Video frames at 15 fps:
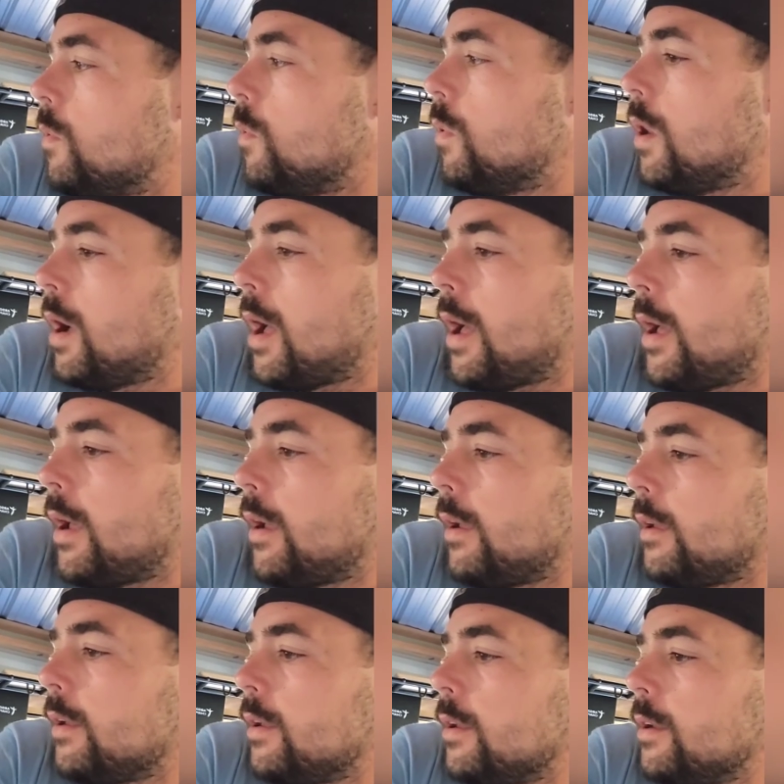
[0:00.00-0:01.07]
what
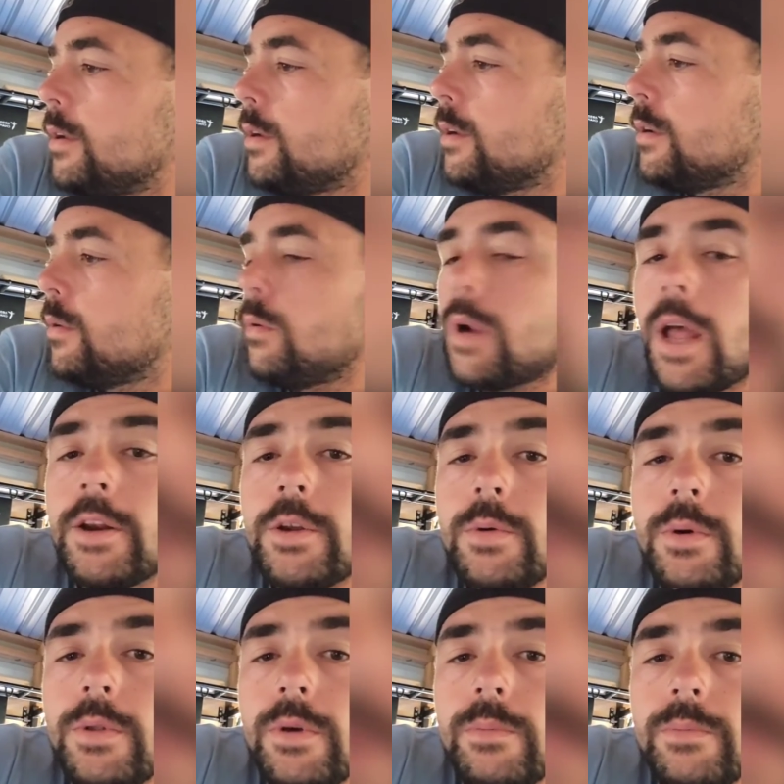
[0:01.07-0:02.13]
I do
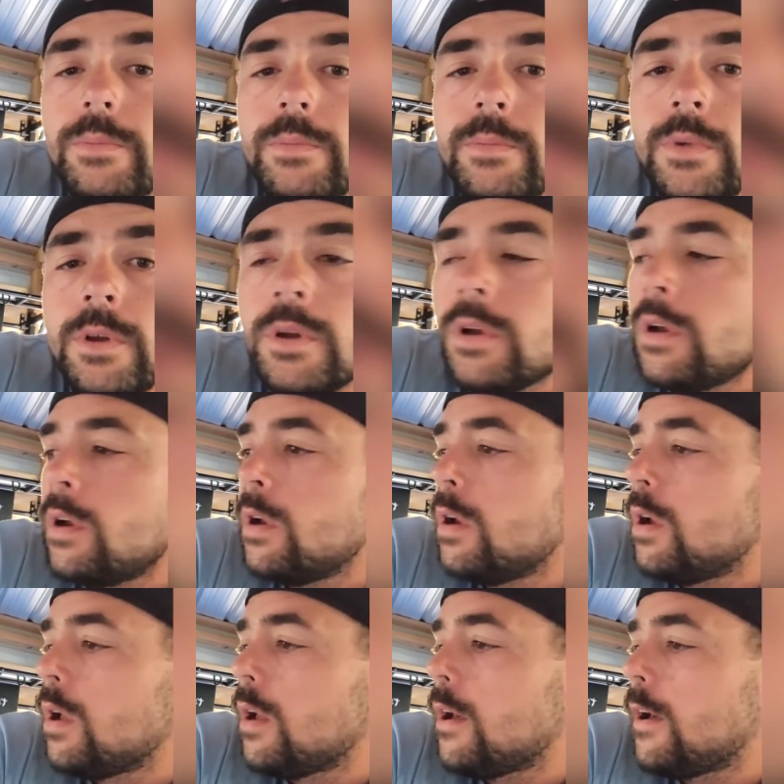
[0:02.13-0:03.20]
with them.
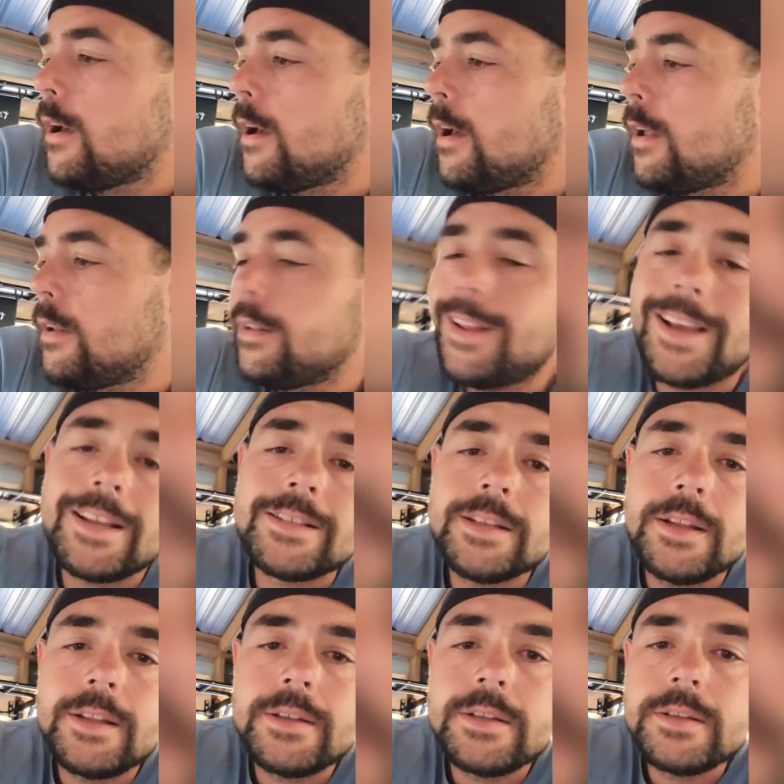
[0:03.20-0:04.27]
And like I
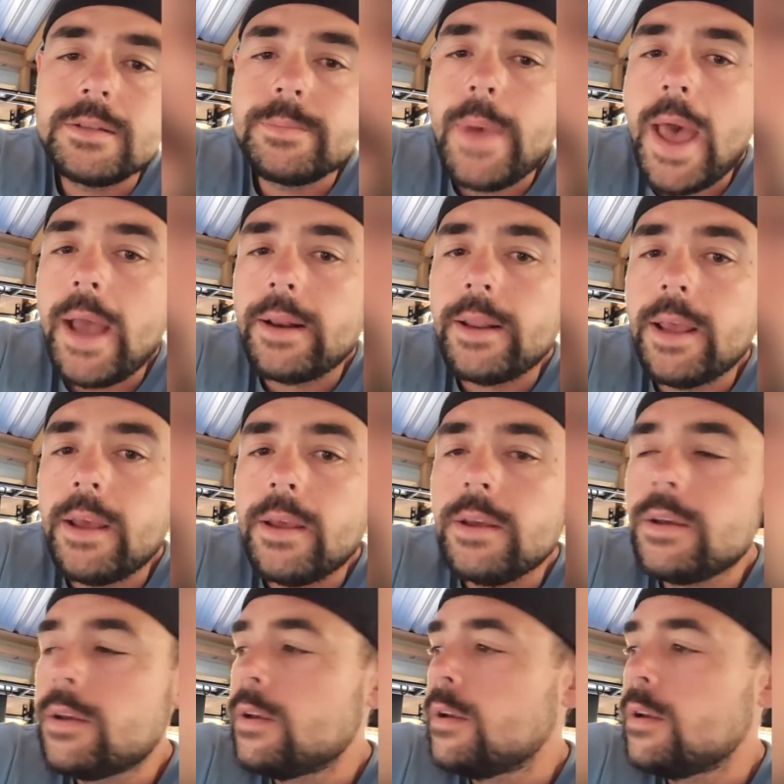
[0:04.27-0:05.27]
said, this is back day.